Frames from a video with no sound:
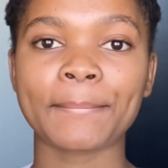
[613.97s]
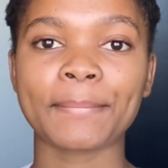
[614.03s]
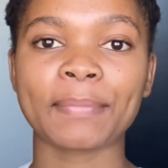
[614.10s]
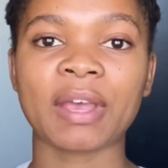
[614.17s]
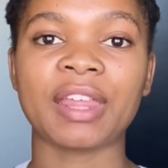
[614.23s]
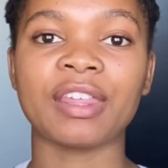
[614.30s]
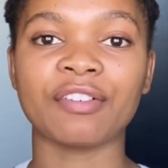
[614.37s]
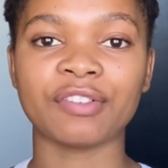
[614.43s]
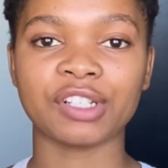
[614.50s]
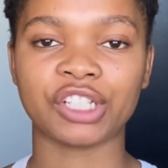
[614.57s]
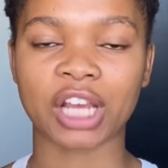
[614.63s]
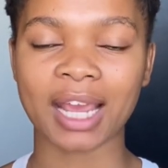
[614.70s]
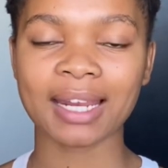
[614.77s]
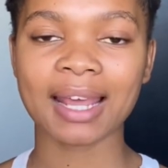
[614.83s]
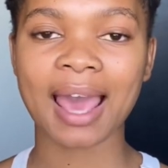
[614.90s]
the
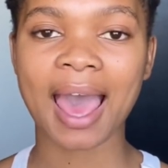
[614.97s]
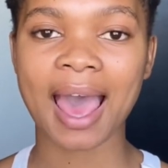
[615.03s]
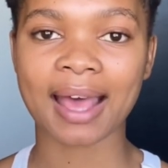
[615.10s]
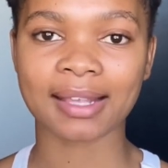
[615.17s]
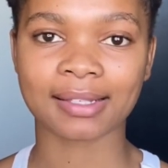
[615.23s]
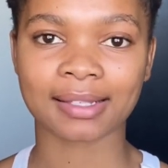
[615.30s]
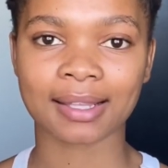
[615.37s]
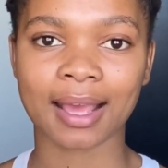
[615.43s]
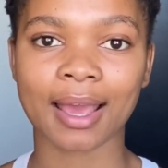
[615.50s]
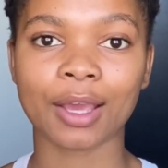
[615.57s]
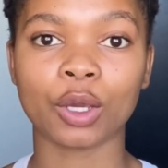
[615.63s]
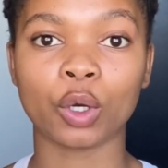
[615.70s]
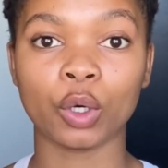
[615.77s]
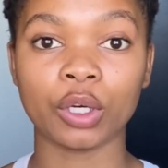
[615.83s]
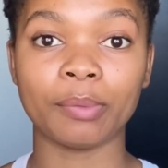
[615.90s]
vagina has
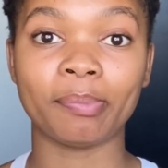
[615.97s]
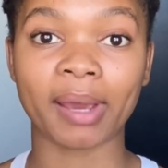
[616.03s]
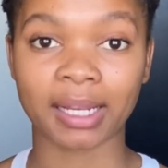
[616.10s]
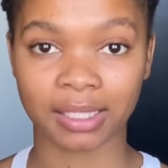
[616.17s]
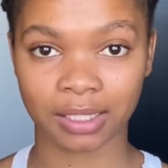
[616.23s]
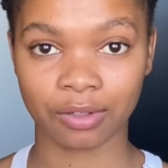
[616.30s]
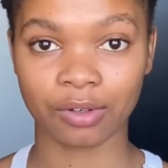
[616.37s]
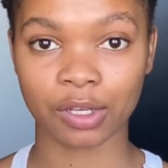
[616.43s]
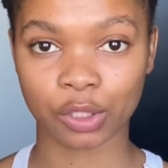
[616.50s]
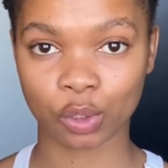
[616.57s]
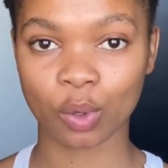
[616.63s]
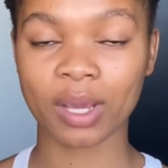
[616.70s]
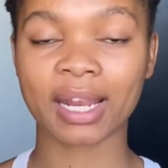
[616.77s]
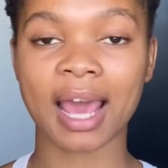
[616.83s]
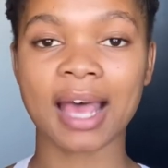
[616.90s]
good bacteria, so
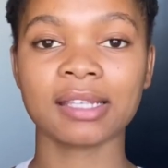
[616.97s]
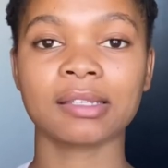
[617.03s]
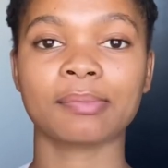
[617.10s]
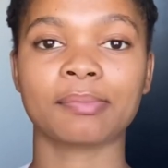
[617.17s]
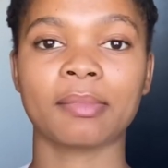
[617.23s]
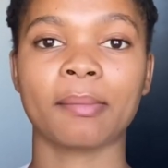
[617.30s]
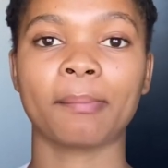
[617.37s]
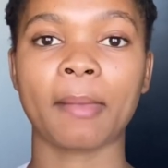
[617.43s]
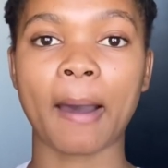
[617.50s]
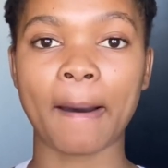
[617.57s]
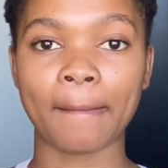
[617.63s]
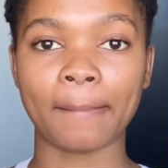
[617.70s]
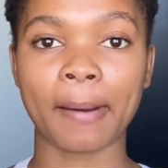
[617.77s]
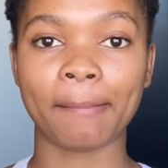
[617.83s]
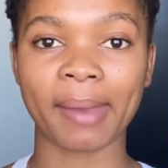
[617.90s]
it has
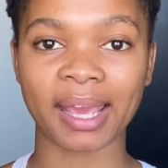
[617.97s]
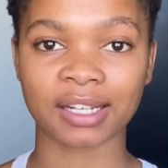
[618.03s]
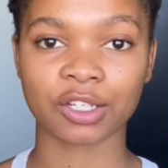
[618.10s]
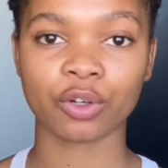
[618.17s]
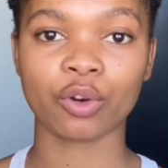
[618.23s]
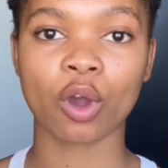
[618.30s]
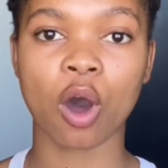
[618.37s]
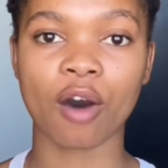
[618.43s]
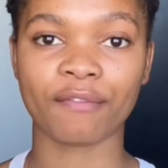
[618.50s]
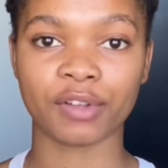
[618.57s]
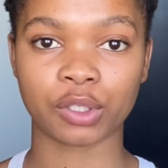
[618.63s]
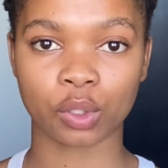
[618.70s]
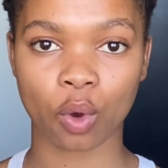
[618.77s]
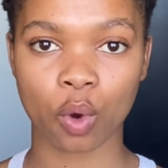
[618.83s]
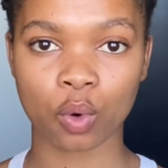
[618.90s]
a bacteria of
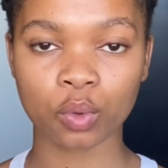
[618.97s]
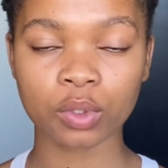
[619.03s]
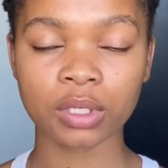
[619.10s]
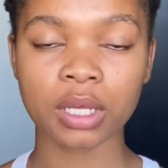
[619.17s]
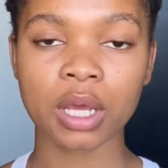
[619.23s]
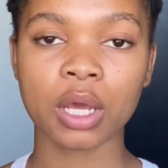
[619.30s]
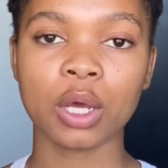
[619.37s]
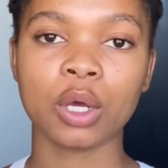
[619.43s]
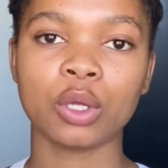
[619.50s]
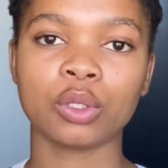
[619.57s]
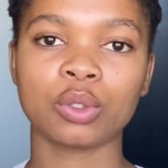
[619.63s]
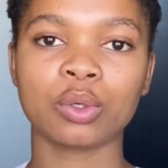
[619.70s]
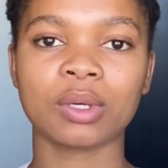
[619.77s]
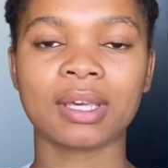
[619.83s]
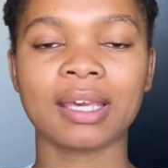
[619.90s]
its own
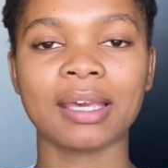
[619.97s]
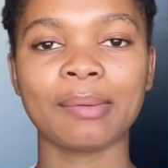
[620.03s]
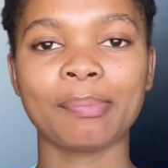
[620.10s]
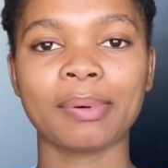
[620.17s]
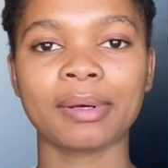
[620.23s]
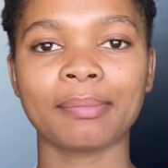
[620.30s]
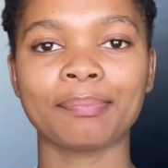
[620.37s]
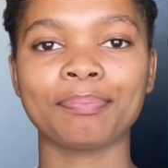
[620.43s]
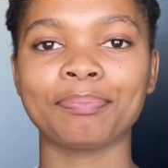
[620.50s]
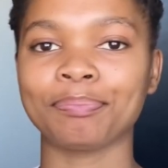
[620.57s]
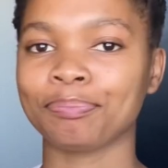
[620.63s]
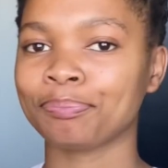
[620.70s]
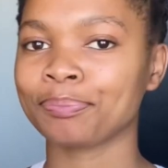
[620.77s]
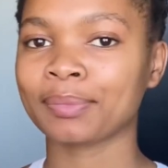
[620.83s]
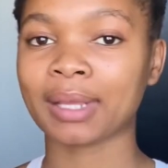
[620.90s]
to keep
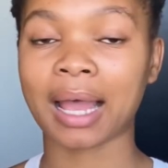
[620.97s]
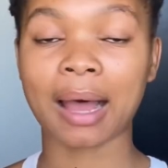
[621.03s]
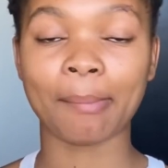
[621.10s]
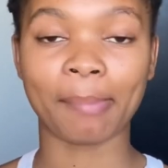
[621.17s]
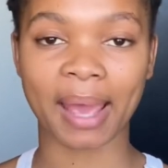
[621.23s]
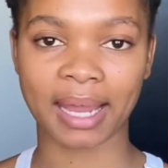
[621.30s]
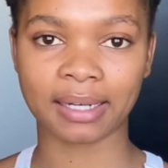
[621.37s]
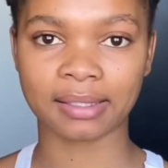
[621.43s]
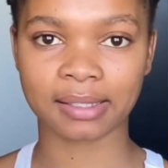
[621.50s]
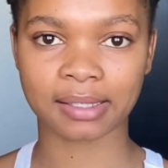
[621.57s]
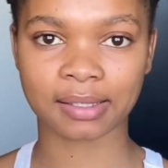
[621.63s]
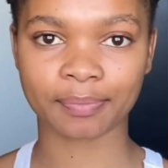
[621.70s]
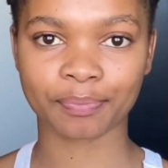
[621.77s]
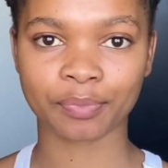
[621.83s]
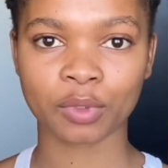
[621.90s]
a balance.
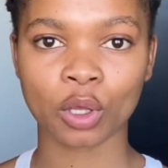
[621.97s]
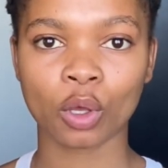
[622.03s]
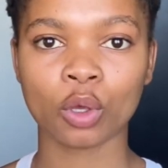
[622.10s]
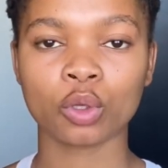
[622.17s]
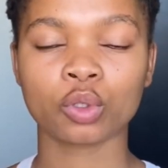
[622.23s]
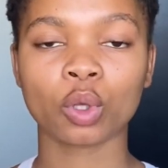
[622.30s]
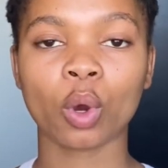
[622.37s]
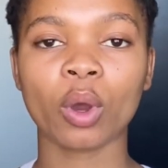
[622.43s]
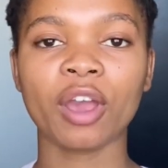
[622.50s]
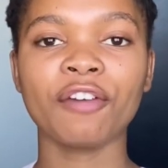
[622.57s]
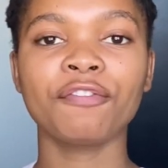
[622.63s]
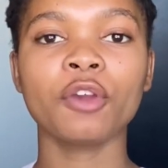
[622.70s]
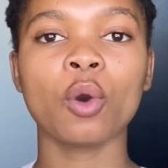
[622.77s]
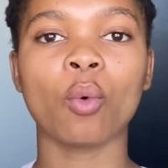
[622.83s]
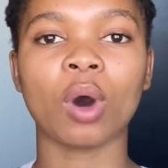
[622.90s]
So if
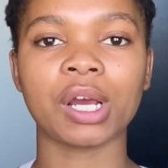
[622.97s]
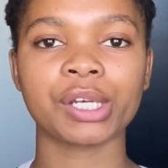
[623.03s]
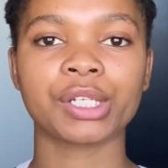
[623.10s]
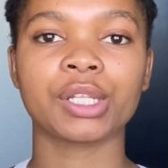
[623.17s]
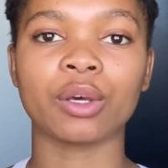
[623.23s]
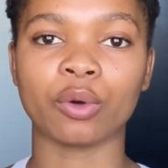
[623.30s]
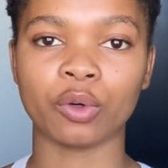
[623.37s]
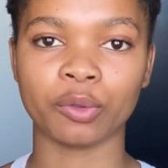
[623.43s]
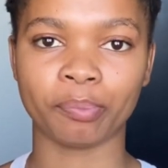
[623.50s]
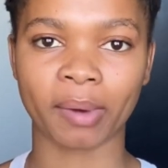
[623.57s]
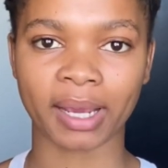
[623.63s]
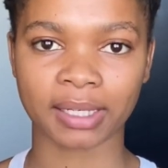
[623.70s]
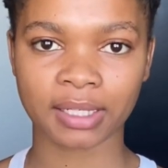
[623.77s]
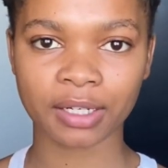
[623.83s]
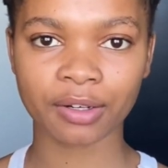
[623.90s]
you wash the good
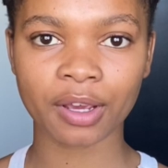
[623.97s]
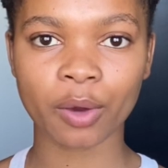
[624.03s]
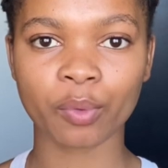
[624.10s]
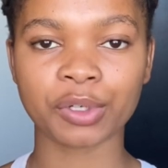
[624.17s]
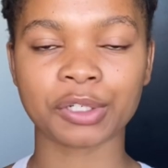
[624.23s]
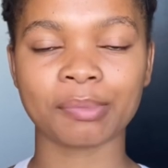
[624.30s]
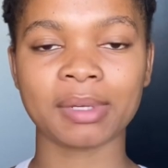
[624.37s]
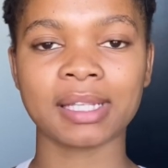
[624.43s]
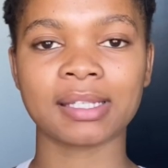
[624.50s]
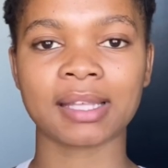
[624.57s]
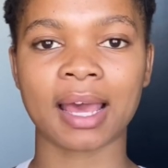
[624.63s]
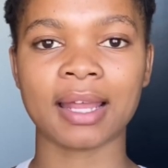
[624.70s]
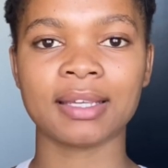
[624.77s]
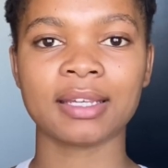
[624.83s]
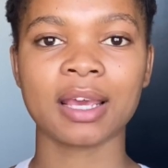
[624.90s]
bacteria, which means
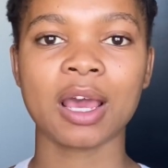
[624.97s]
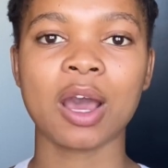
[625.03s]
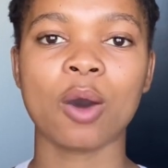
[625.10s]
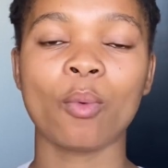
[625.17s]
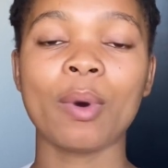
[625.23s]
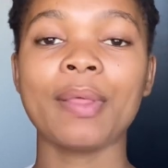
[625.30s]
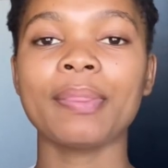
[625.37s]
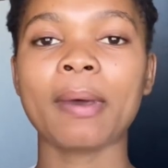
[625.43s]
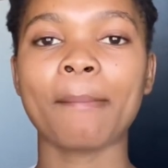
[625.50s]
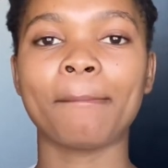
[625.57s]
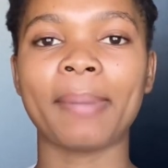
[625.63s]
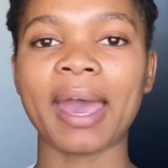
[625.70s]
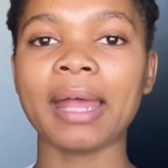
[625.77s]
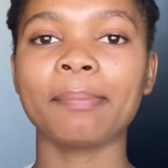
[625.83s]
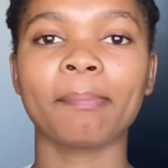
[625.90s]
that when the
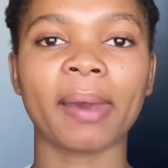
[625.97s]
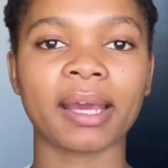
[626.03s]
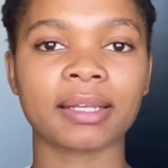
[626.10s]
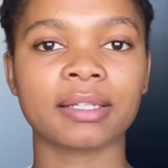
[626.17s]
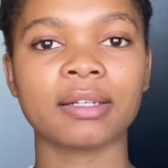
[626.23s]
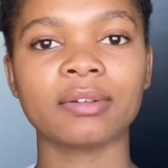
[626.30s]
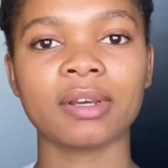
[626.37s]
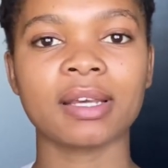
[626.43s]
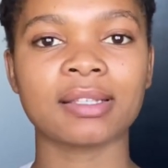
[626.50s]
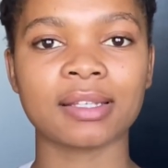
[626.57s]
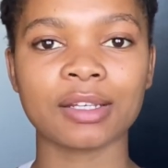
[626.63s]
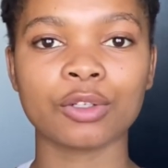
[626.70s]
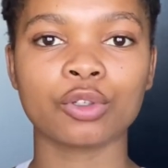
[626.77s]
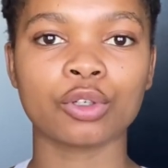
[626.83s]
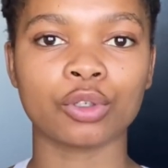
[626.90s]
bad bacteria is
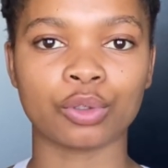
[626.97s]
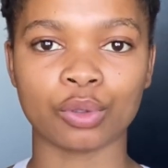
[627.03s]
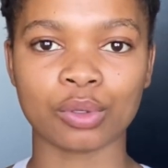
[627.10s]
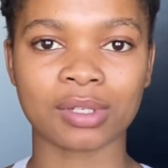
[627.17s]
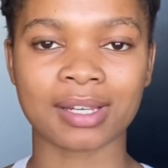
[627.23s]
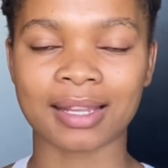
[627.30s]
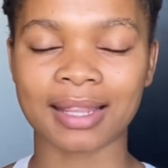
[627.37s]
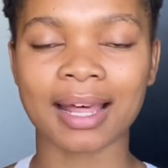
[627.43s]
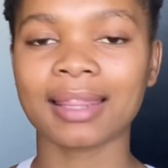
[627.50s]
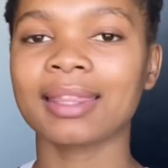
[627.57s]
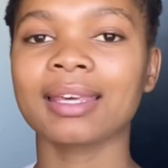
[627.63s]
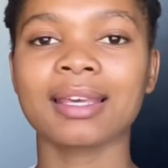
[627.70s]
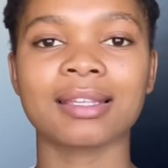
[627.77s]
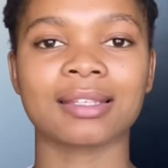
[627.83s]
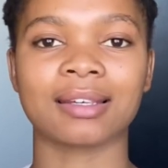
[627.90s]
introduced,
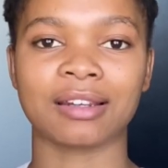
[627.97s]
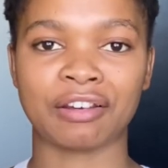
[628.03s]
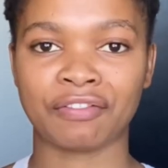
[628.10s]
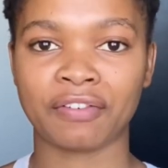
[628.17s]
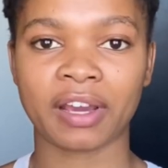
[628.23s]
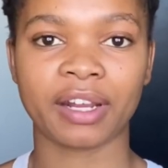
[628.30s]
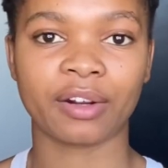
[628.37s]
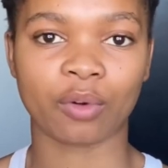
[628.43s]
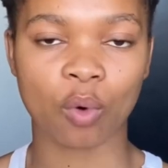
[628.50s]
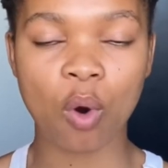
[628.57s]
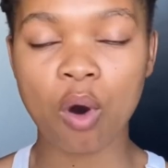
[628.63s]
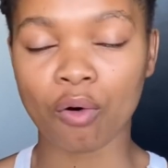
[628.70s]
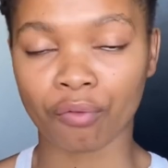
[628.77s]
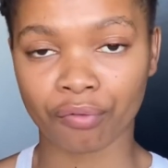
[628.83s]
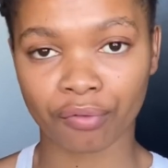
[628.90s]
nothing is going to fight it
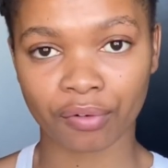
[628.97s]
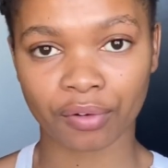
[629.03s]
off